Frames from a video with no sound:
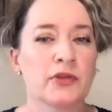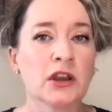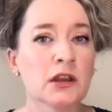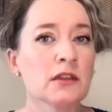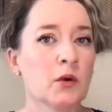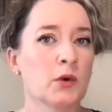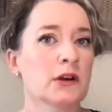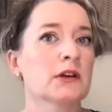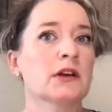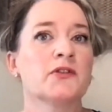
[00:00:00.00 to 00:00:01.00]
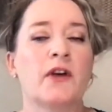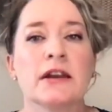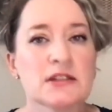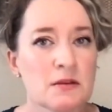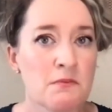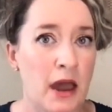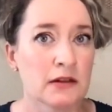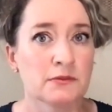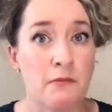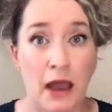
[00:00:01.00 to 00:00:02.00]
thinking that we are going to find some
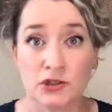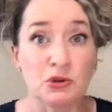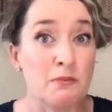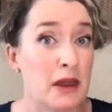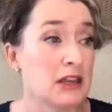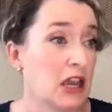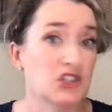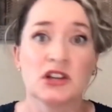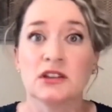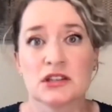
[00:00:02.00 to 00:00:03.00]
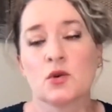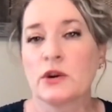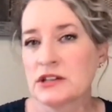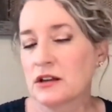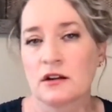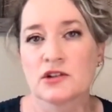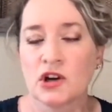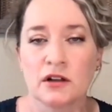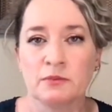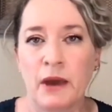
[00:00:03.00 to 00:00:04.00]
magical medication that's going to get our
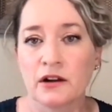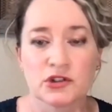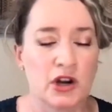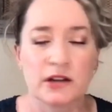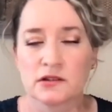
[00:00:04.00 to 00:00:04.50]
child back on track,